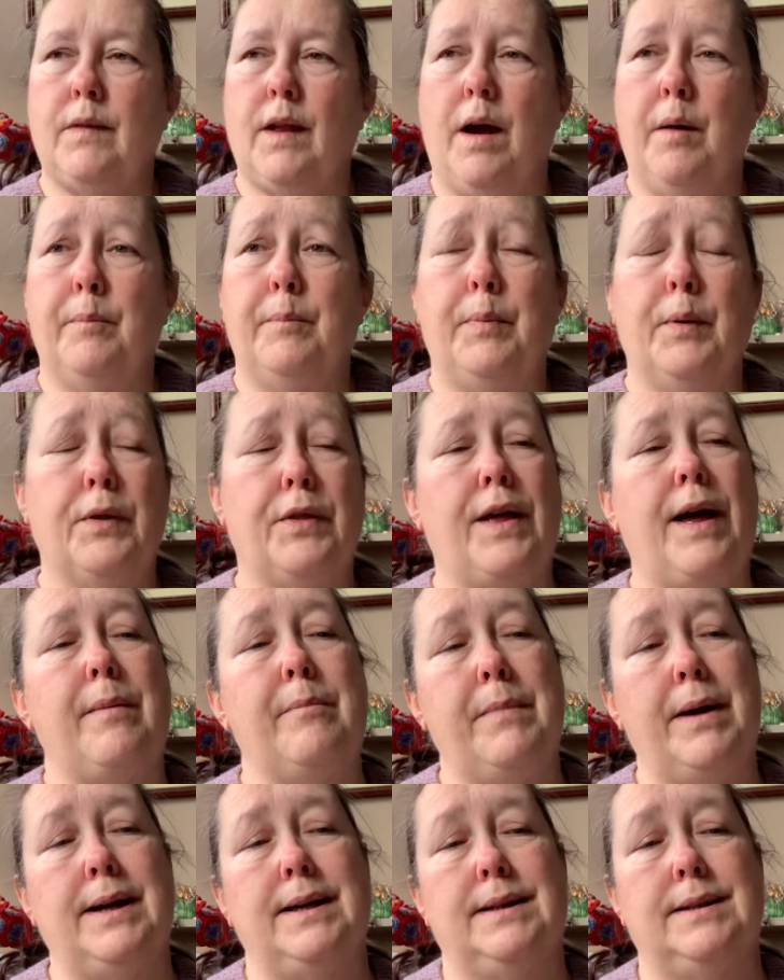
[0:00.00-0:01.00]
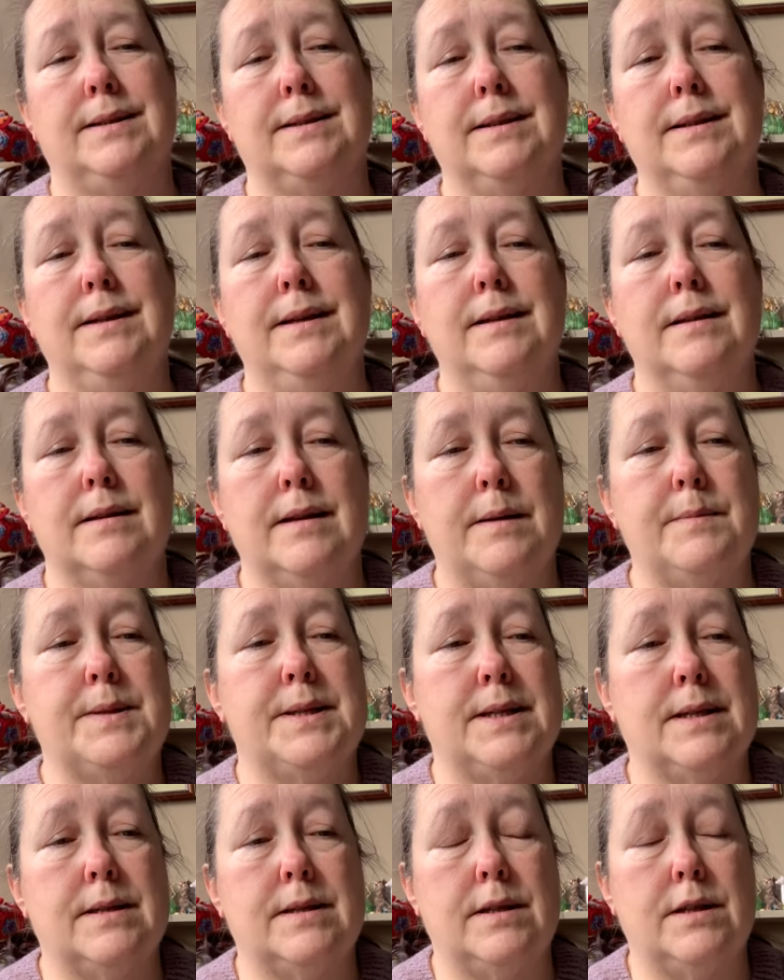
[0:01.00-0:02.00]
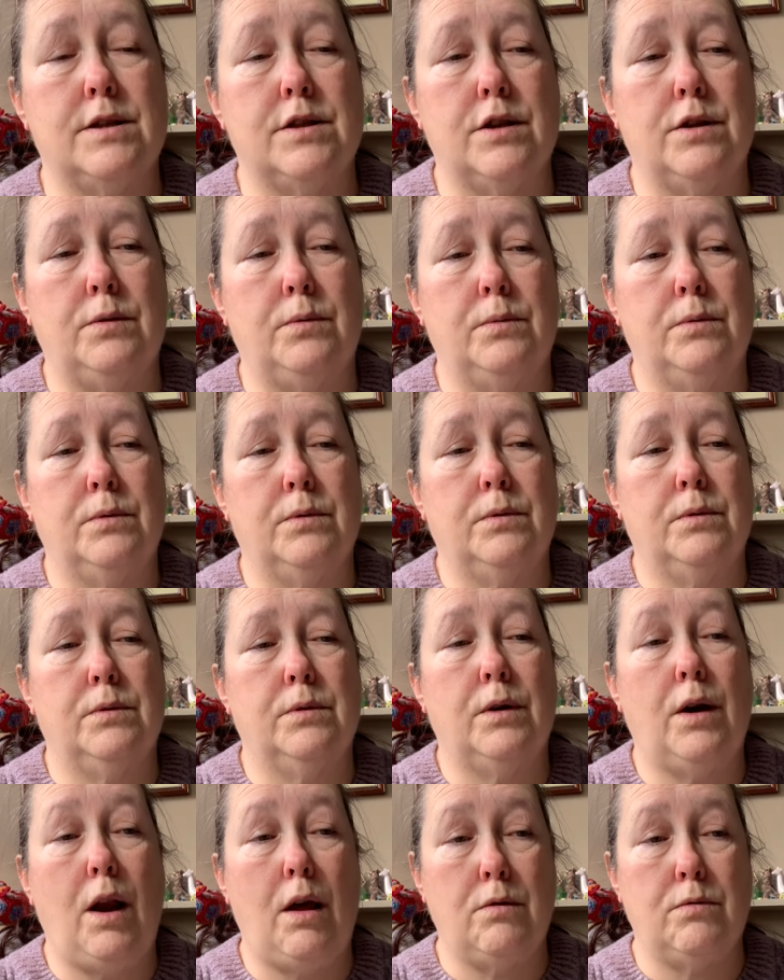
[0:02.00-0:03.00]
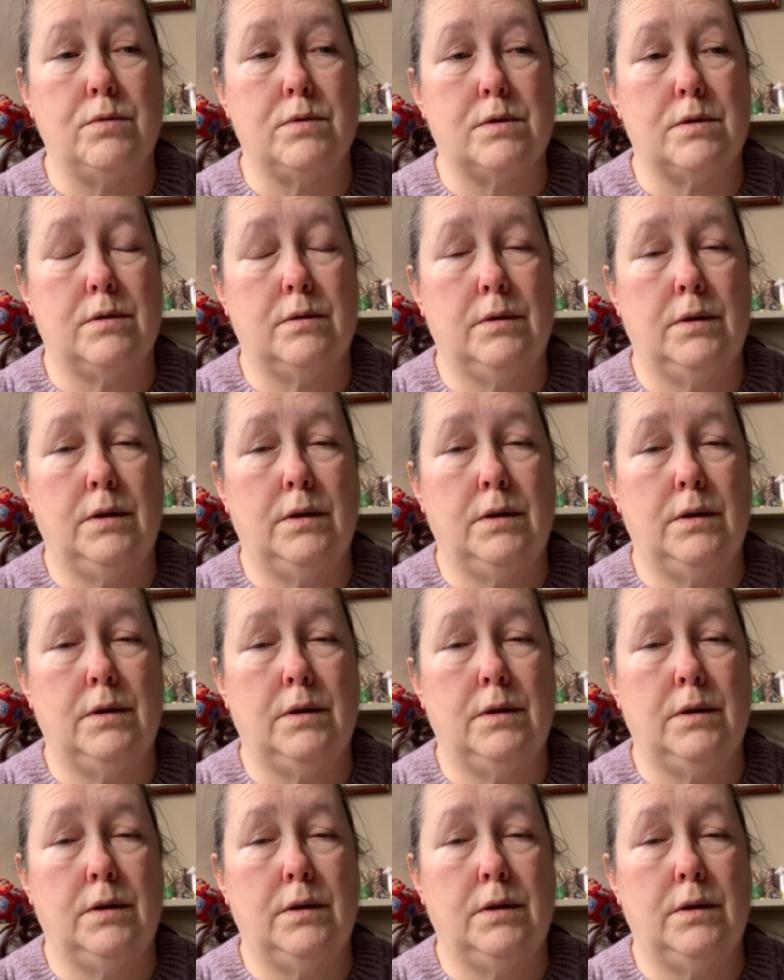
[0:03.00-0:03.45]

But that made the M62 close.